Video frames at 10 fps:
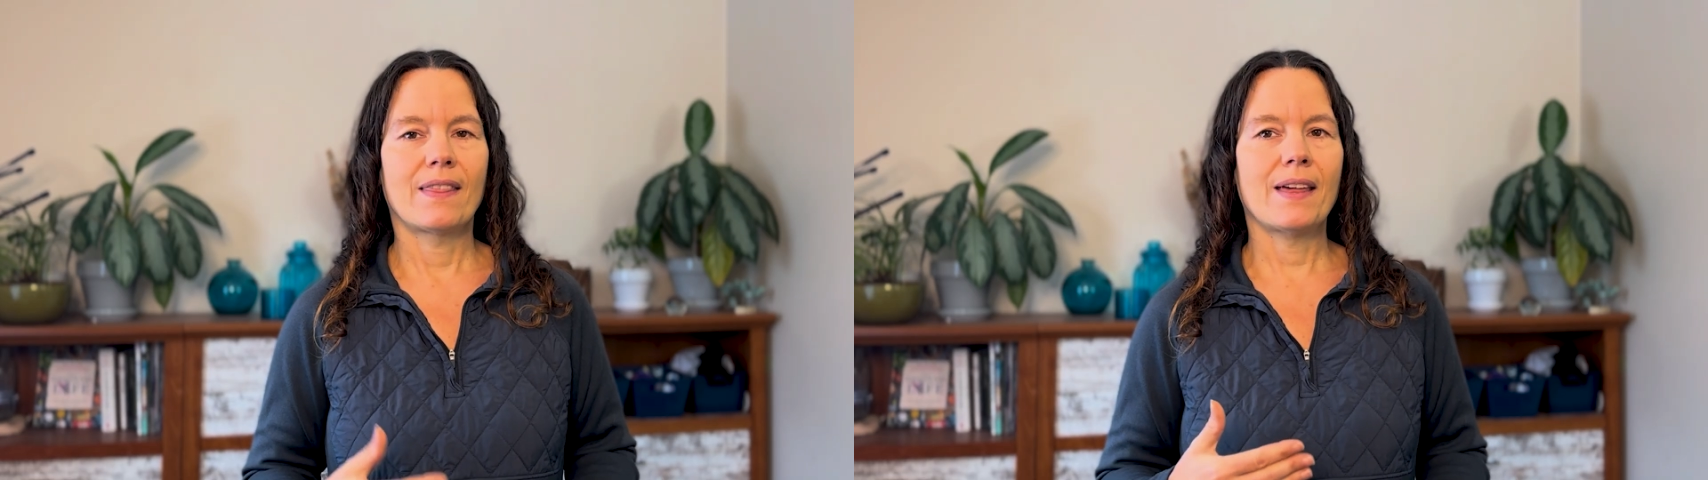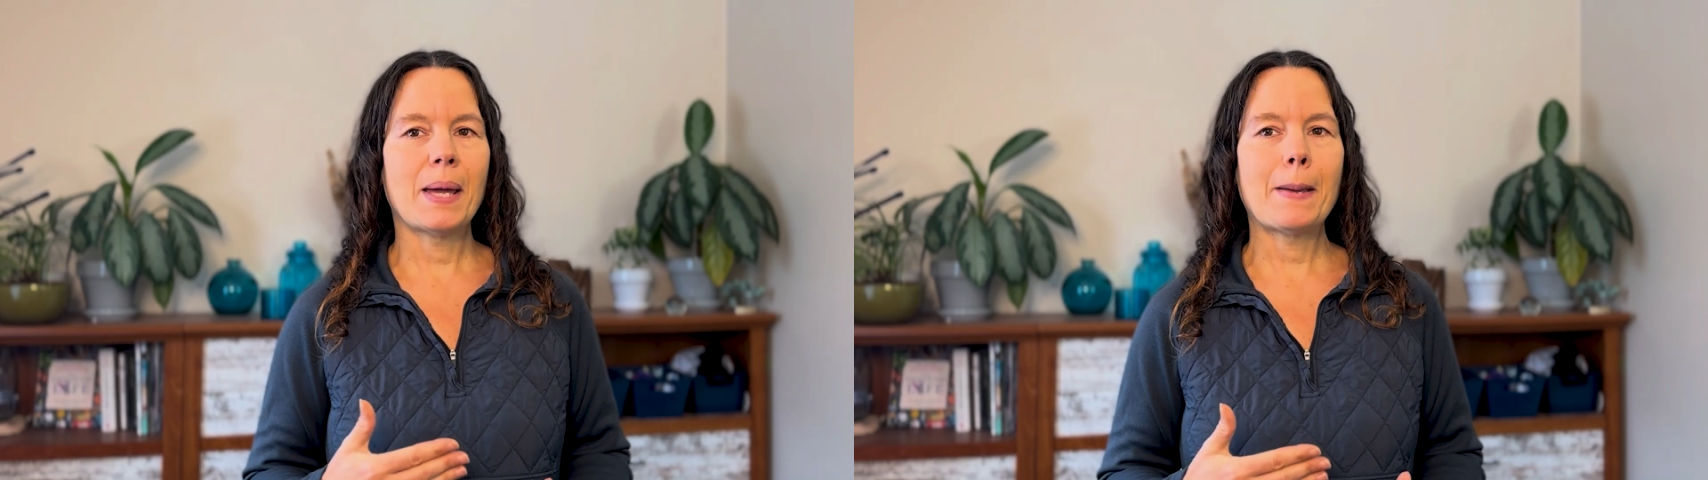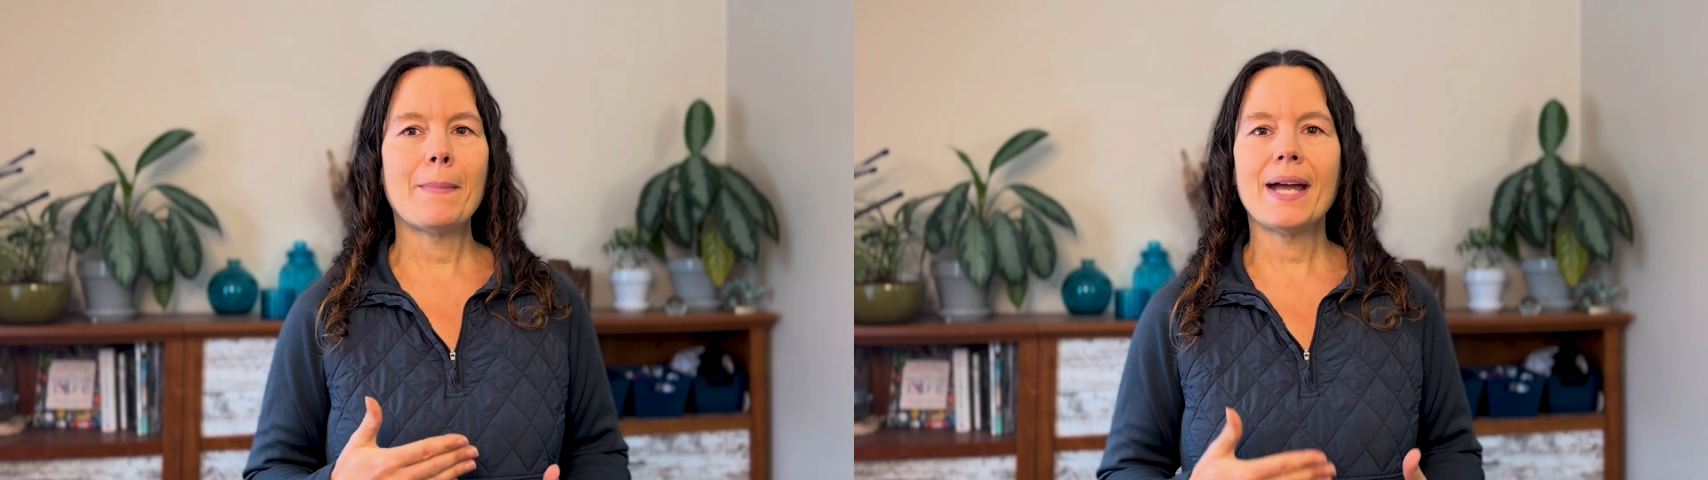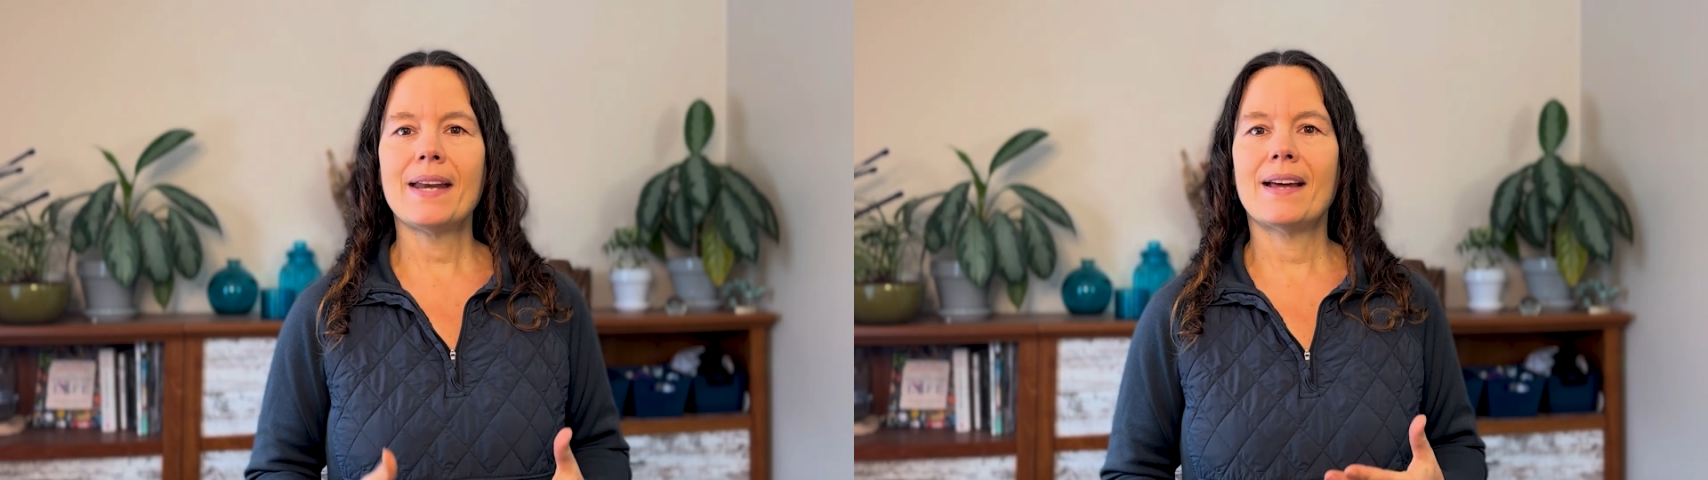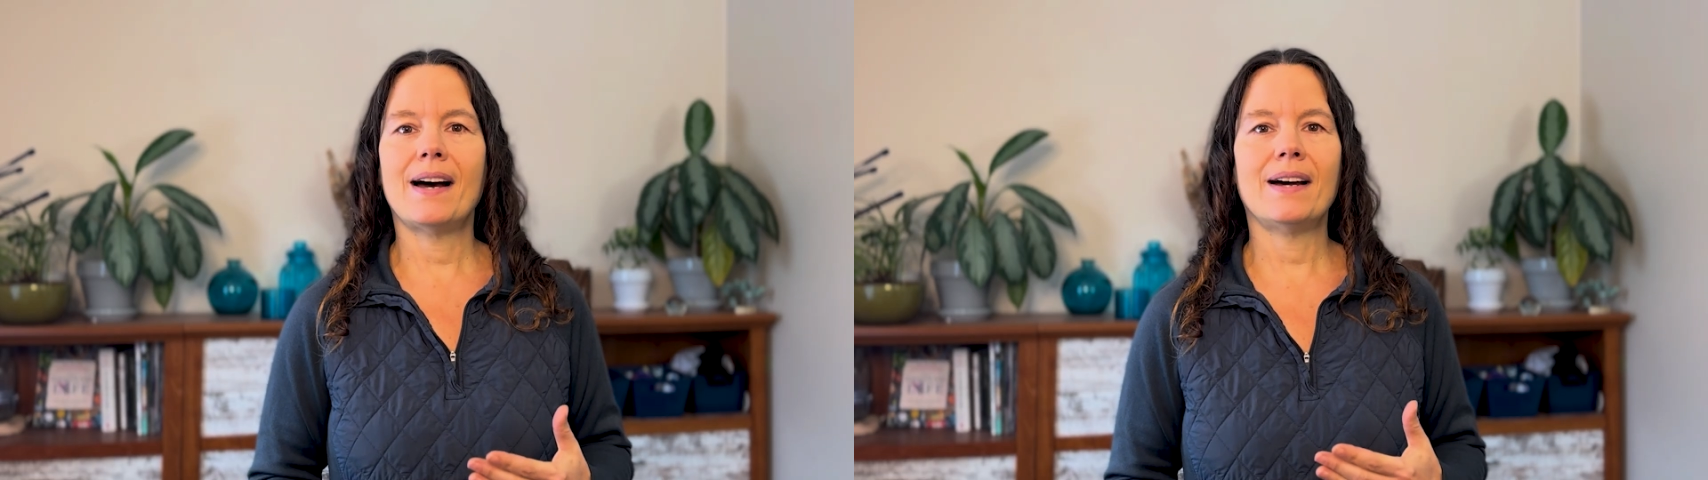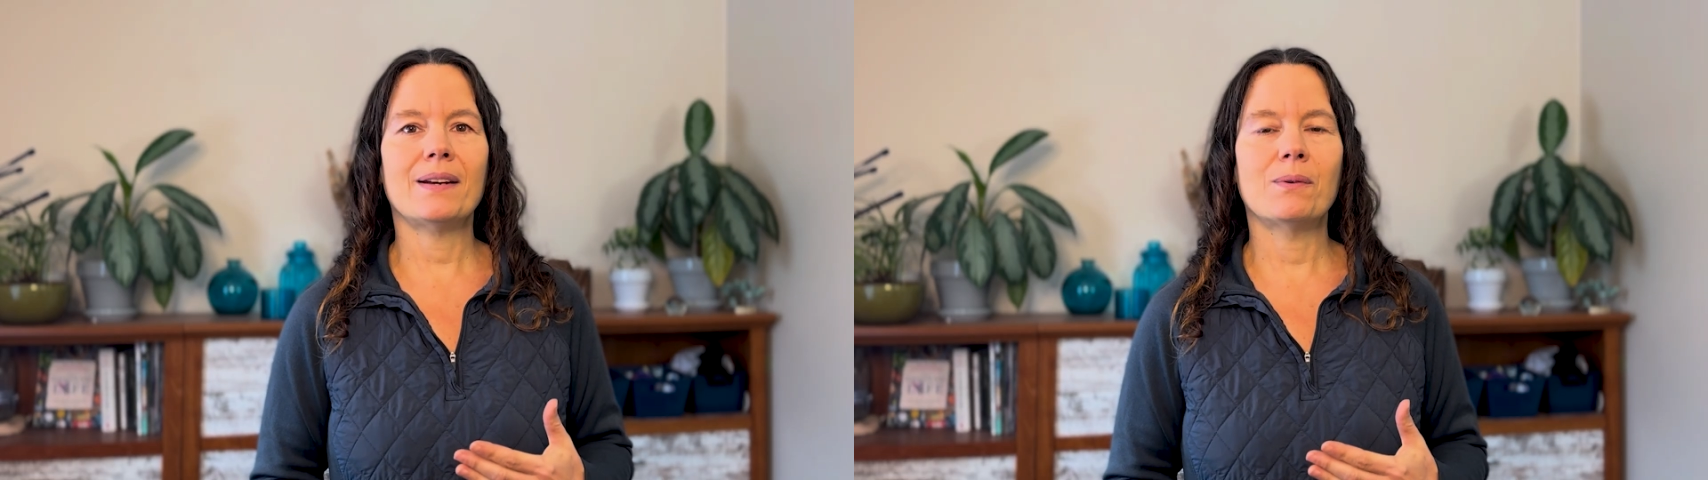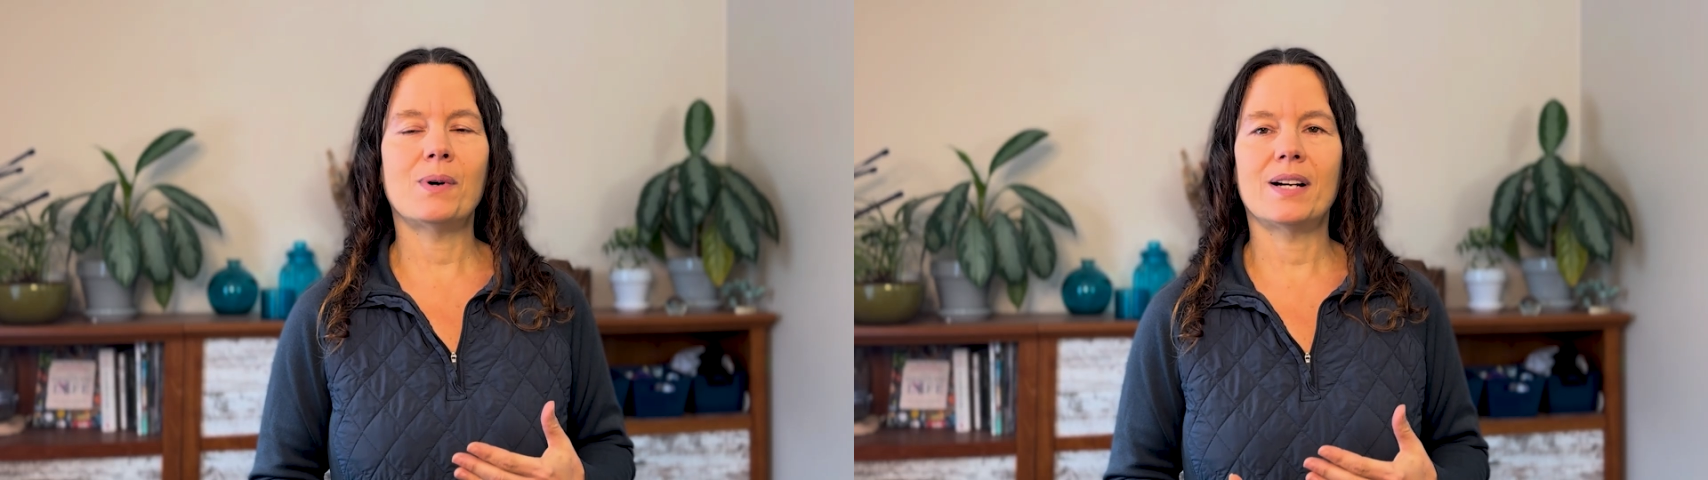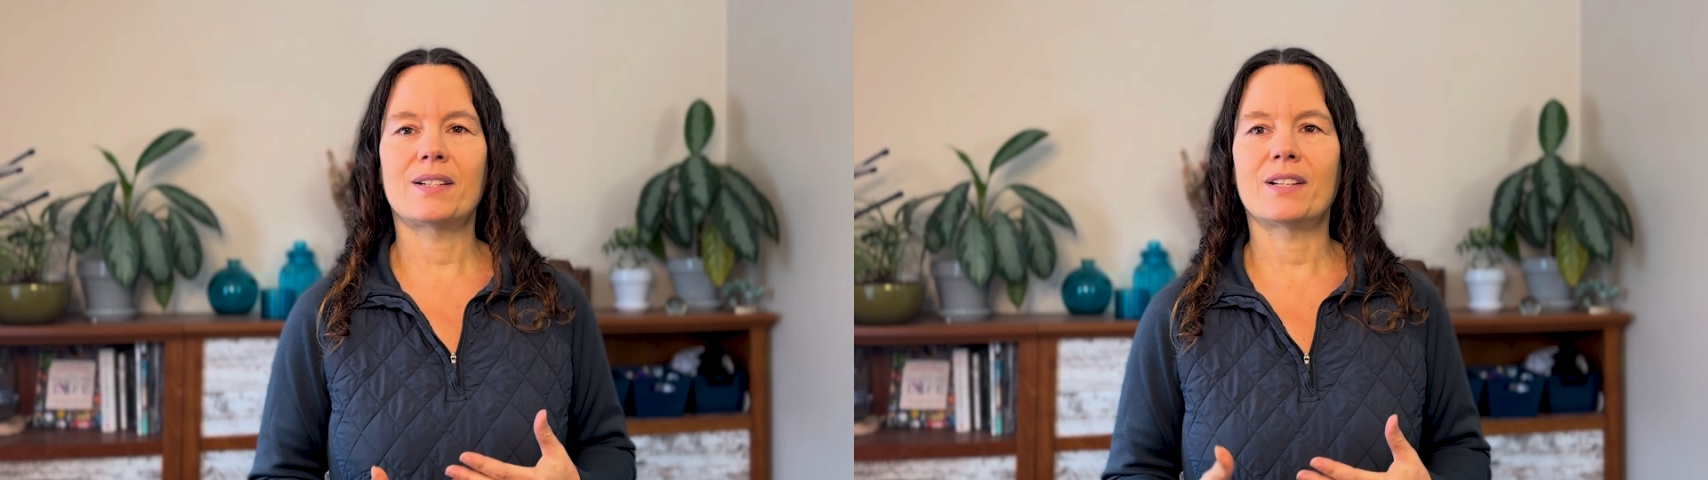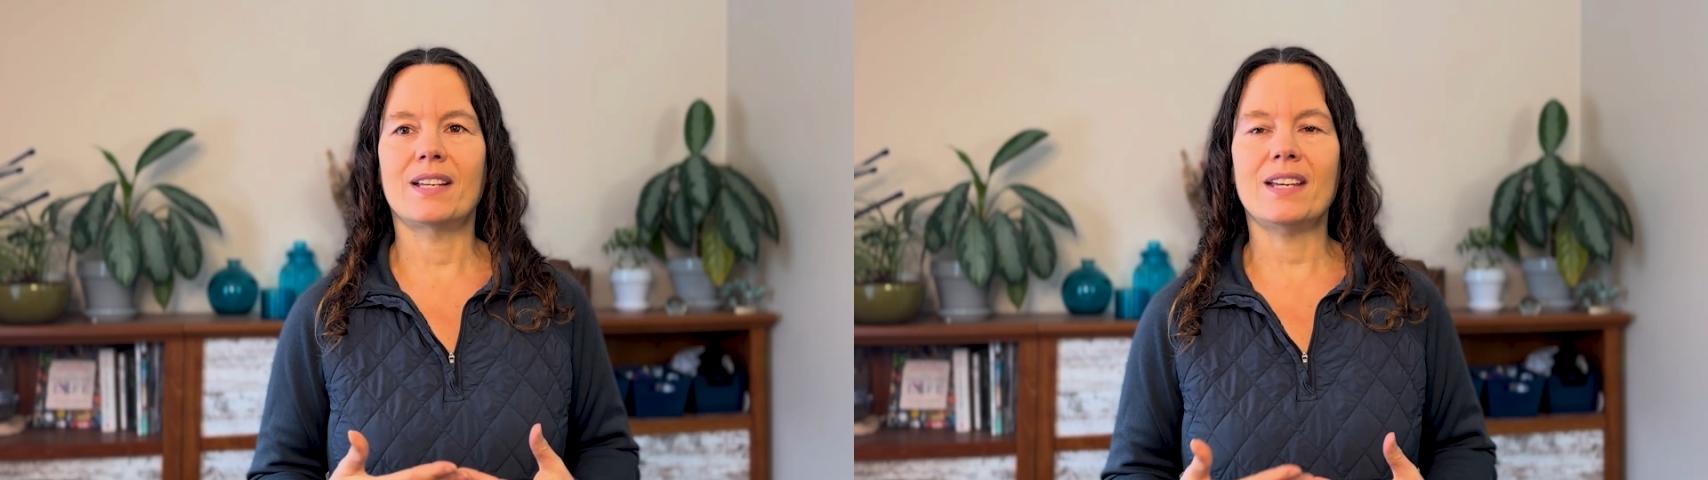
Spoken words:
They might not want to